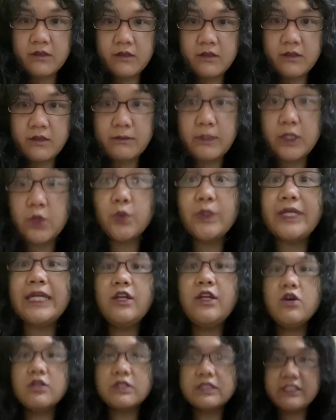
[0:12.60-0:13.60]
But we
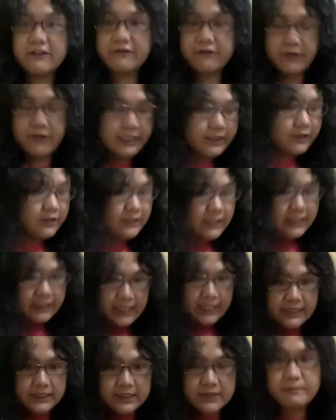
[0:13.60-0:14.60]
look different today
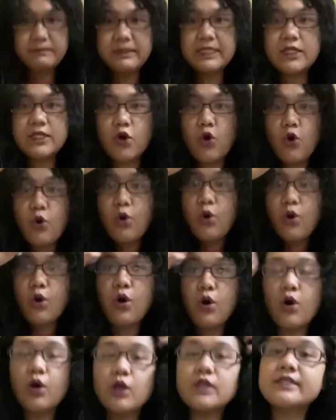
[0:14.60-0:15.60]
guys
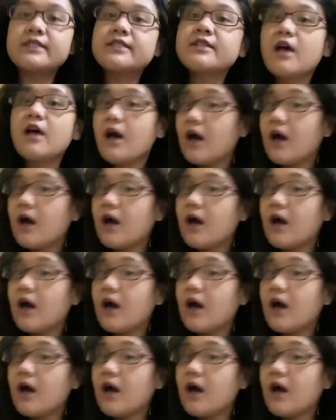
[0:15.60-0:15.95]
because